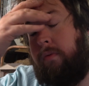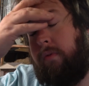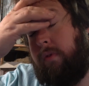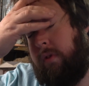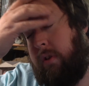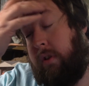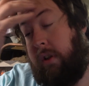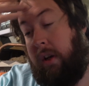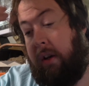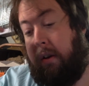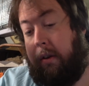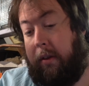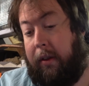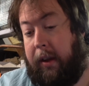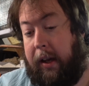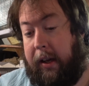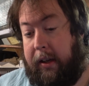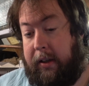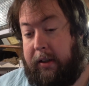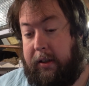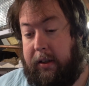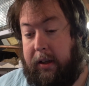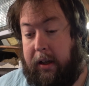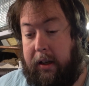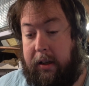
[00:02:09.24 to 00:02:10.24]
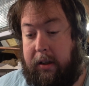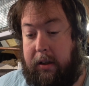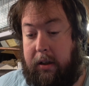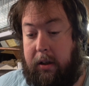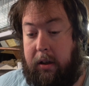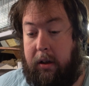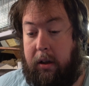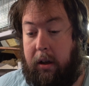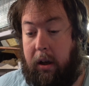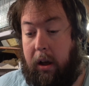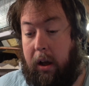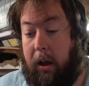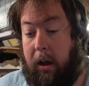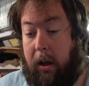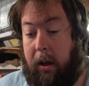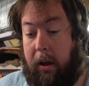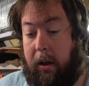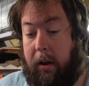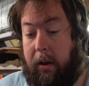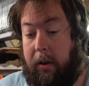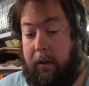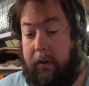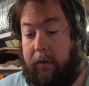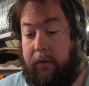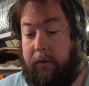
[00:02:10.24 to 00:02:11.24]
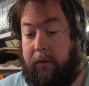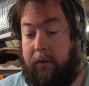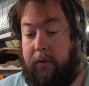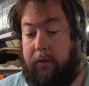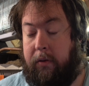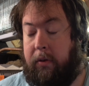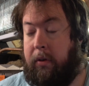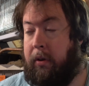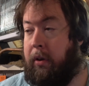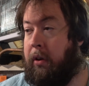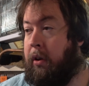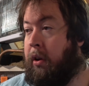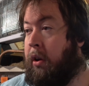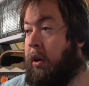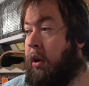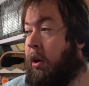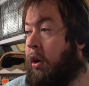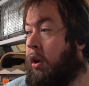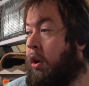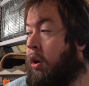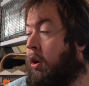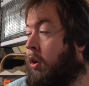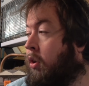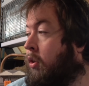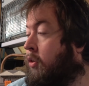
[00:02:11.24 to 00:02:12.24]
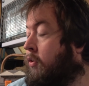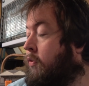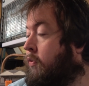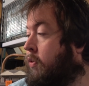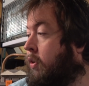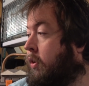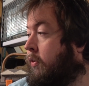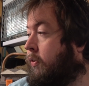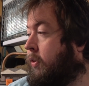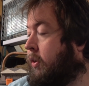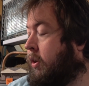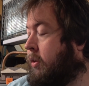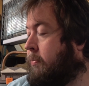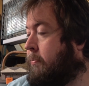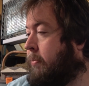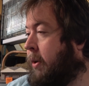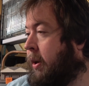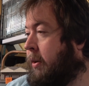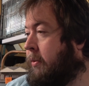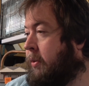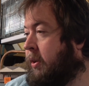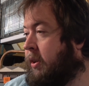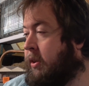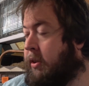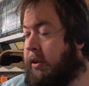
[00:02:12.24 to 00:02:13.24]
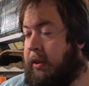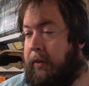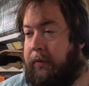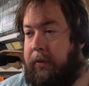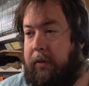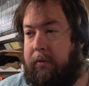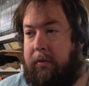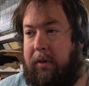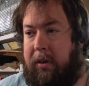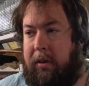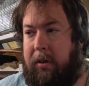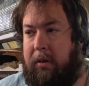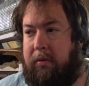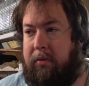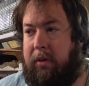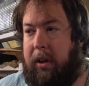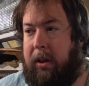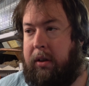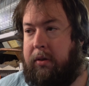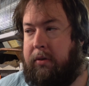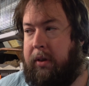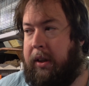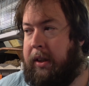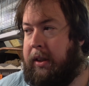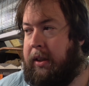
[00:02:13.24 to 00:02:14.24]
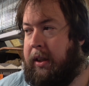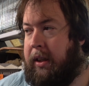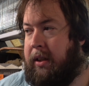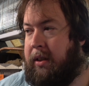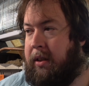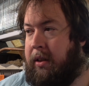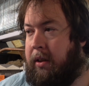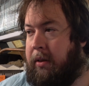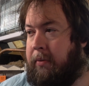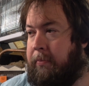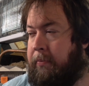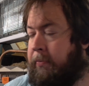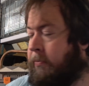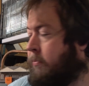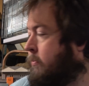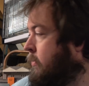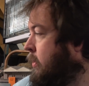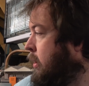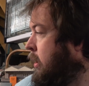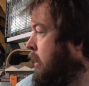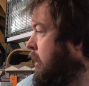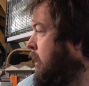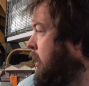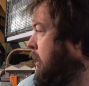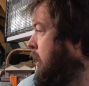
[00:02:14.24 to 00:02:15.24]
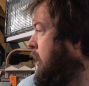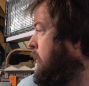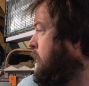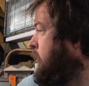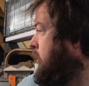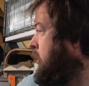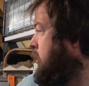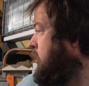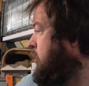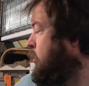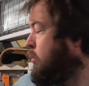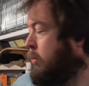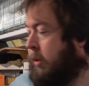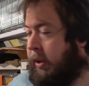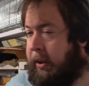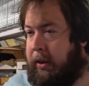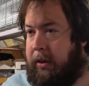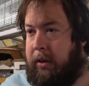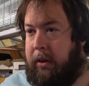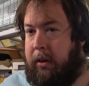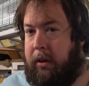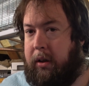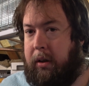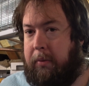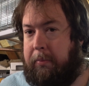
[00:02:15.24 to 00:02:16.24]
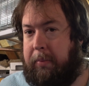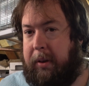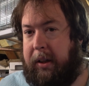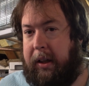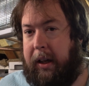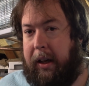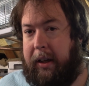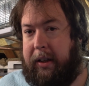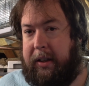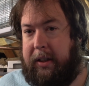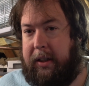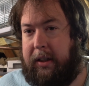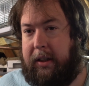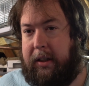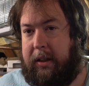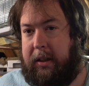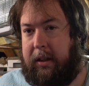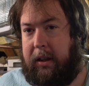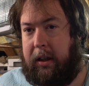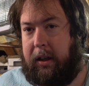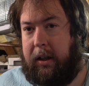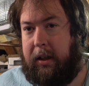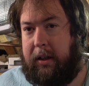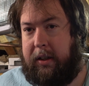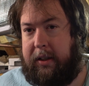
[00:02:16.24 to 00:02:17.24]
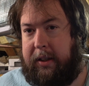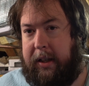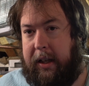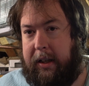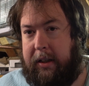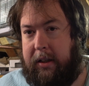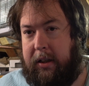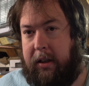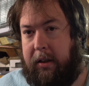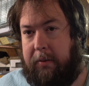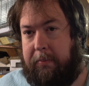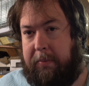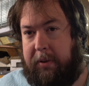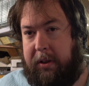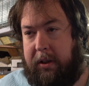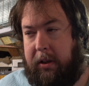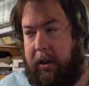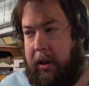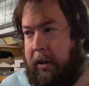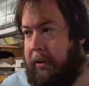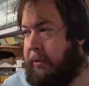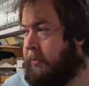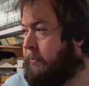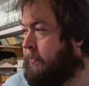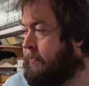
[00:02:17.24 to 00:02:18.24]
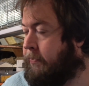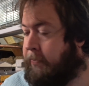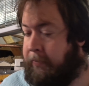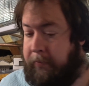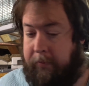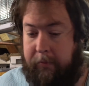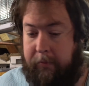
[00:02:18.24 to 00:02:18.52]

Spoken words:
So that's that. For the components of a roadway system, I have got quite a complicated setup. So